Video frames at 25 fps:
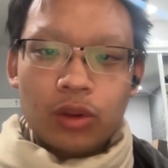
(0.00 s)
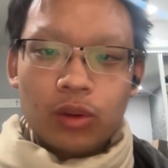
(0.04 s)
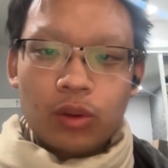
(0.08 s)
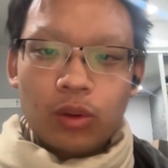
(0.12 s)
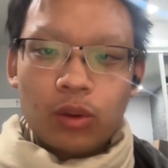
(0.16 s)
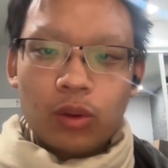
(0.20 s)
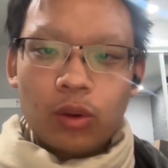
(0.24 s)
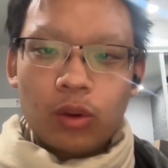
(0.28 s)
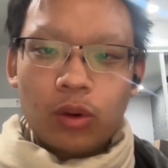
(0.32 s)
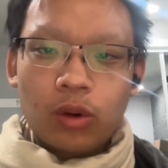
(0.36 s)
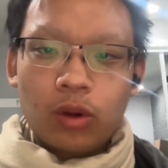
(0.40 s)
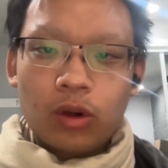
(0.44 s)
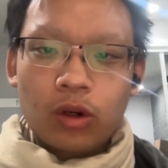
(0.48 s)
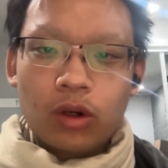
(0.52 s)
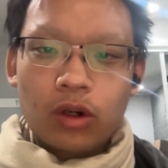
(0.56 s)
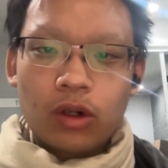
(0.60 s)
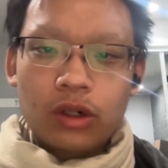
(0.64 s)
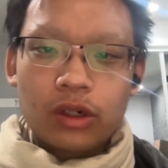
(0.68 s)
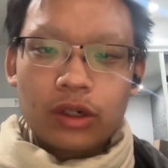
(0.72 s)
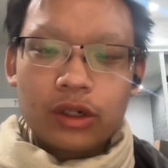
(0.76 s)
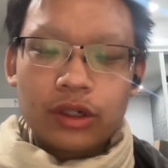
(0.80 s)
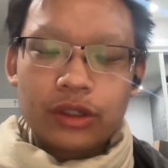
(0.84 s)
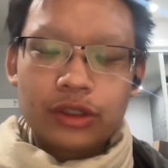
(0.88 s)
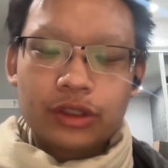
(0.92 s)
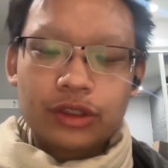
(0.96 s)

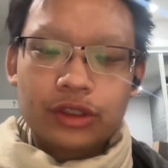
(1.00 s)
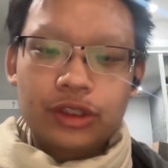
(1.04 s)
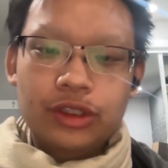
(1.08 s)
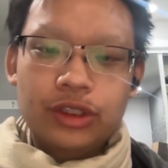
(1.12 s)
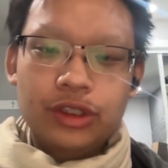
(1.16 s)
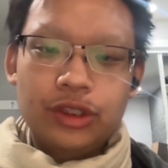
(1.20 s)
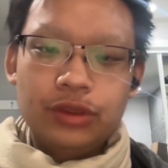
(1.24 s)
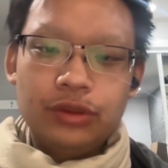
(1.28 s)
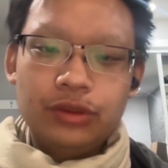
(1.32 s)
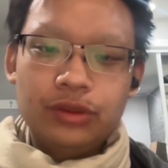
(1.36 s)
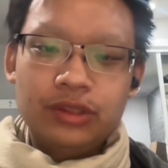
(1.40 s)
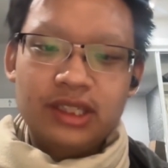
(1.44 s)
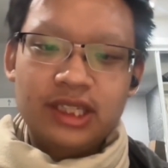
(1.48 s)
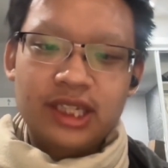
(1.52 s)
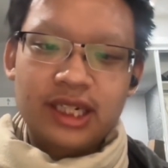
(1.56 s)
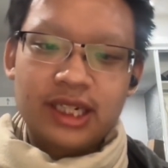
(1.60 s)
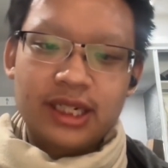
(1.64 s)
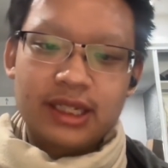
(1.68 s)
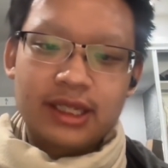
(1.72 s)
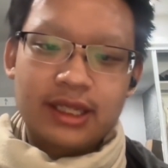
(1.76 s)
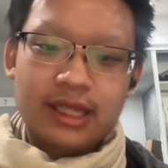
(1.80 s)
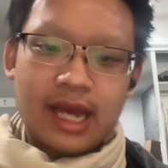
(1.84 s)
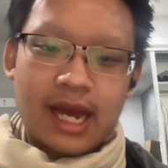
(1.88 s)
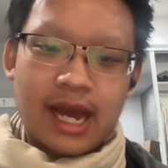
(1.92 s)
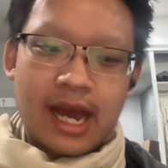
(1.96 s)
Or do you
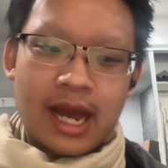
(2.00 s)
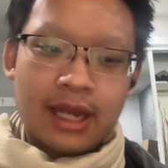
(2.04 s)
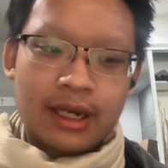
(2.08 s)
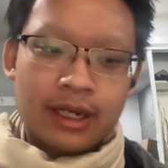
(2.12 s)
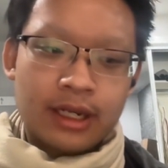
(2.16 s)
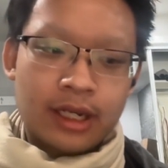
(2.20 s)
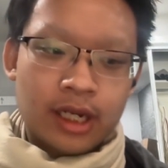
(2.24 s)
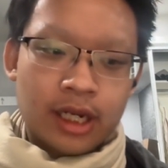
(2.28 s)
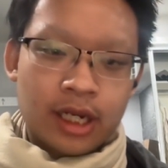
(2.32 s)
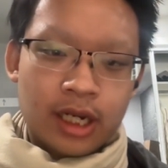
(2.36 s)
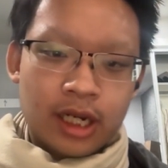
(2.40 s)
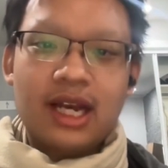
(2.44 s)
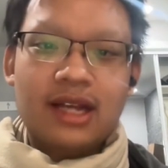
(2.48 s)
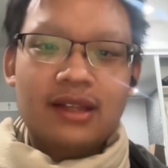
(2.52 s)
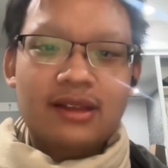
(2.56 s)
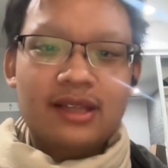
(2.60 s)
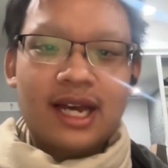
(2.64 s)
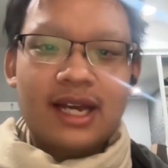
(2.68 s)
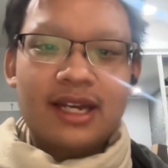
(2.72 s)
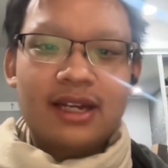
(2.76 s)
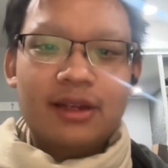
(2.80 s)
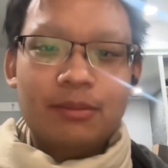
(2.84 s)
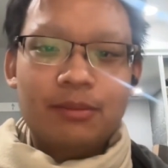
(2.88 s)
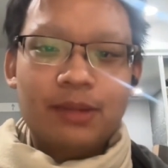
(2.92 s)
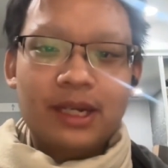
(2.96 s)
think that
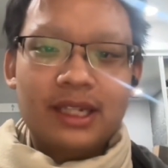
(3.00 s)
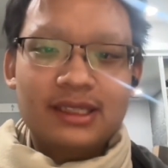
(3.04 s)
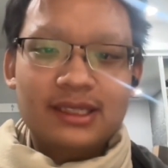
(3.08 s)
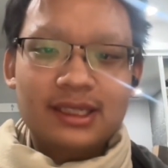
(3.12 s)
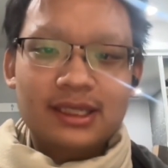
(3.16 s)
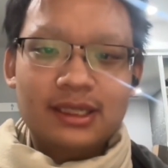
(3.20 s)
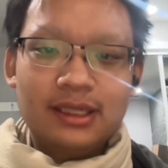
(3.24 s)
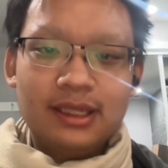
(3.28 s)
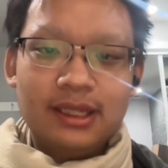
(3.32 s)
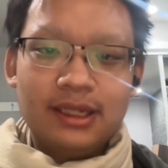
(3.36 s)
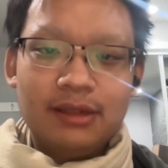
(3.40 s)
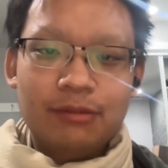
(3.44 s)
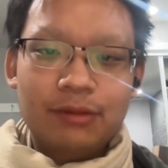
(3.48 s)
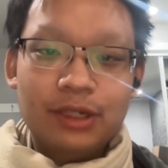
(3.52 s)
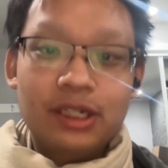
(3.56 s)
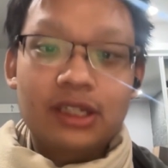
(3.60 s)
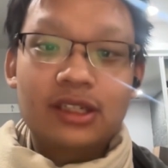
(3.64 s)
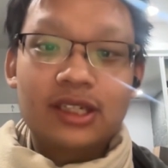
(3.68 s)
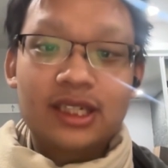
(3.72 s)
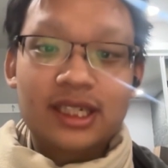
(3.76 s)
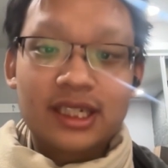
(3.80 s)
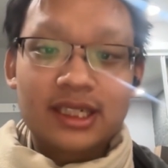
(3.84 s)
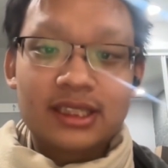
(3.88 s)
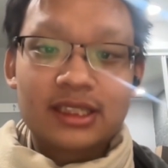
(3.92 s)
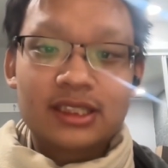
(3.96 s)
it basically
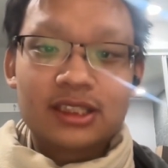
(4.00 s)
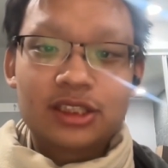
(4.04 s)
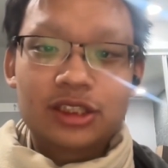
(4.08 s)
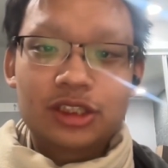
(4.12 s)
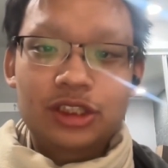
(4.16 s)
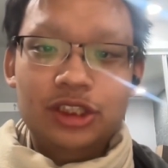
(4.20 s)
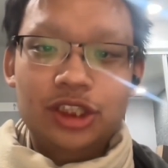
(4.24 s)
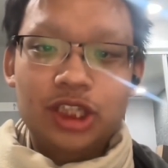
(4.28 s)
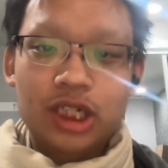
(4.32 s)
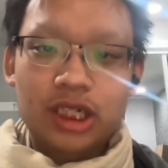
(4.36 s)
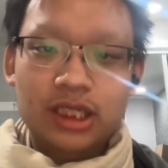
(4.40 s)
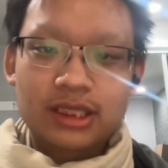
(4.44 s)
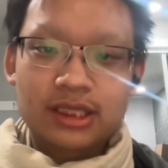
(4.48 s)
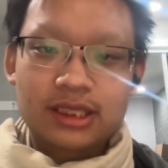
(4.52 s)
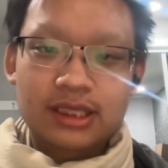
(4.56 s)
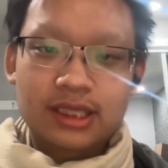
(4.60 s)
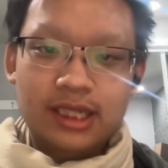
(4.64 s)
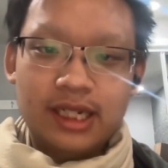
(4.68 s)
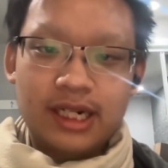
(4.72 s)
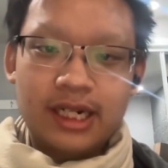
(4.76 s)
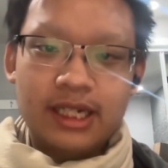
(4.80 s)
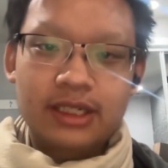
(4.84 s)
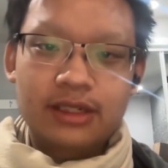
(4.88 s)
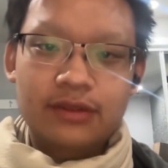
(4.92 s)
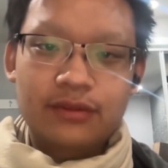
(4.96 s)
really is just a
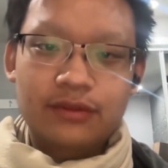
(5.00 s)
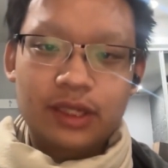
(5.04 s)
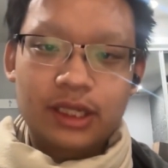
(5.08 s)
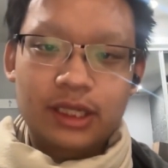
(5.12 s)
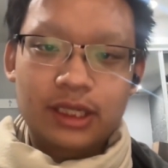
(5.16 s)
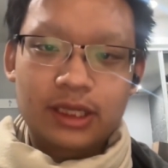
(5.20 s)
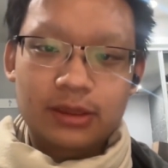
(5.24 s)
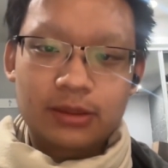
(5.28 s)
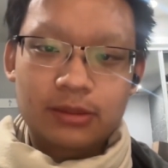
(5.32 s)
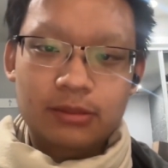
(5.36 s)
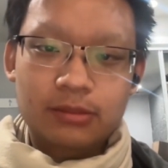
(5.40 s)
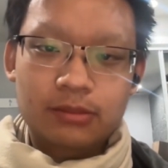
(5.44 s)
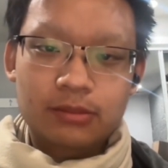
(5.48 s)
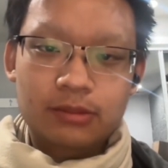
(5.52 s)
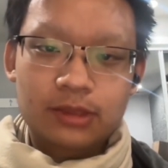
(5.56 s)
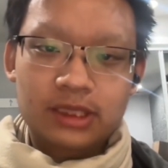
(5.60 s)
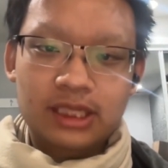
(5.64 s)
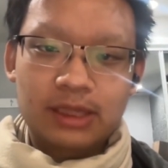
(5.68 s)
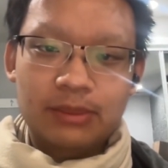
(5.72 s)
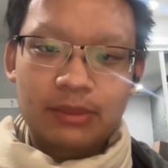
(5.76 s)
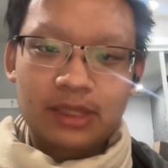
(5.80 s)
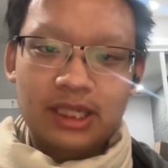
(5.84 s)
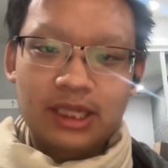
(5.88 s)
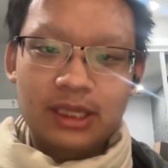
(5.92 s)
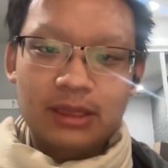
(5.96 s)
kind of like
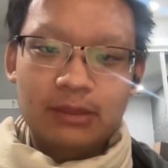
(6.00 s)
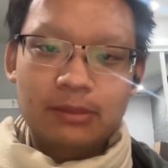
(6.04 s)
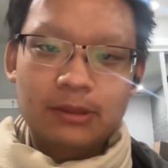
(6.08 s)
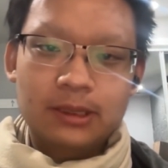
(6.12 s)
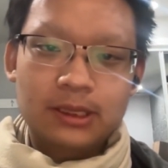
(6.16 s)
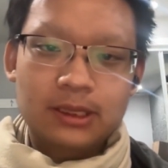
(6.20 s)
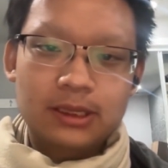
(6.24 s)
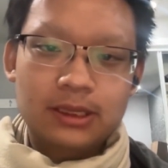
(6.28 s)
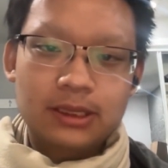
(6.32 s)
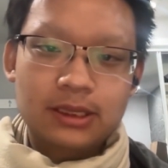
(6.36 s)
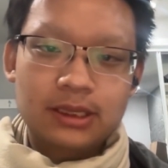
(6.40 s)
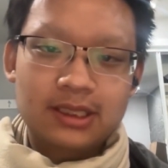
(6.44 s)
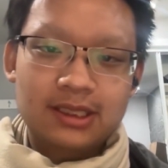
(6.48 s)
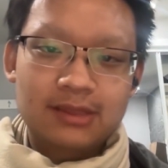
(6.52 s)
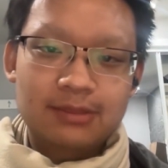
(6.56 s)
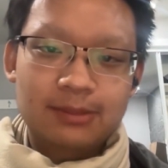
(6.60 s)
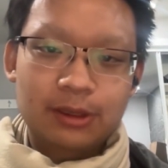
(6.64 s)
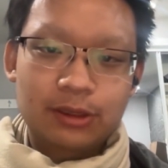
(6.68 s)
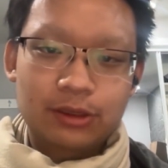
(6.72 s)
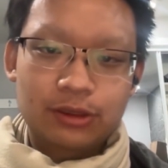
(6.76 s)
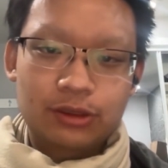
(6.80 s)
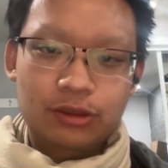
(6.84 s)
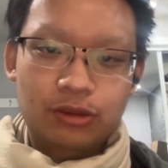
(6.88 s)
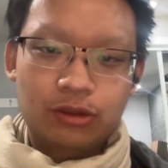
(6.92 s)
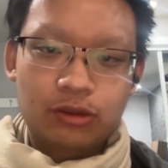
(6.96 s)
semi
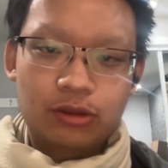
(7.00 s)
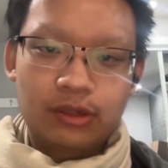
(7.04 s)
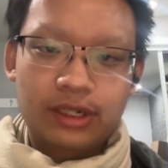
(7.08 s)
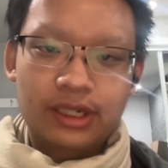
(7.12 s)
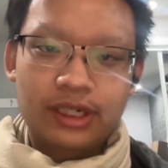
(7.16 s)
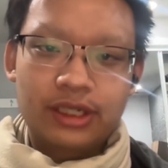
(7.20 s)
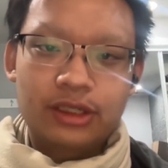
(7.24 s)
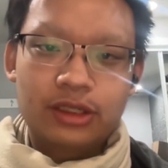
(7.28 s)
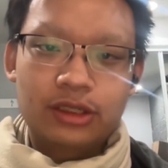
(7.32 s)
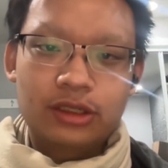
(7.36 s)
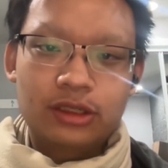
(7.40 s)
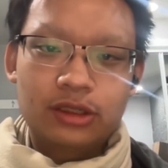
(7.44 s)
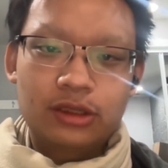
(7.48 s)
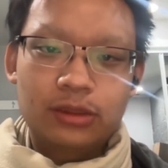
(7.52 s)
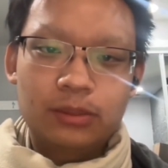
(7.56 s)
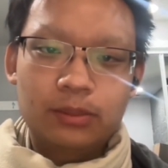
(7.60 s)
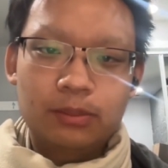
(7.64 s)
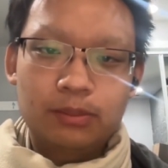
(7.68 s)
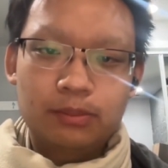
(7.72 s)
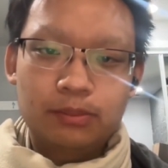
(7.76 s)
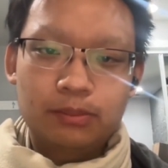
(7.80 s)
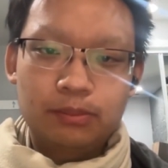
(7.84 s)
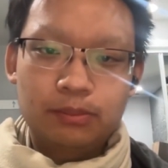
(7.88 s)
conspiratorial,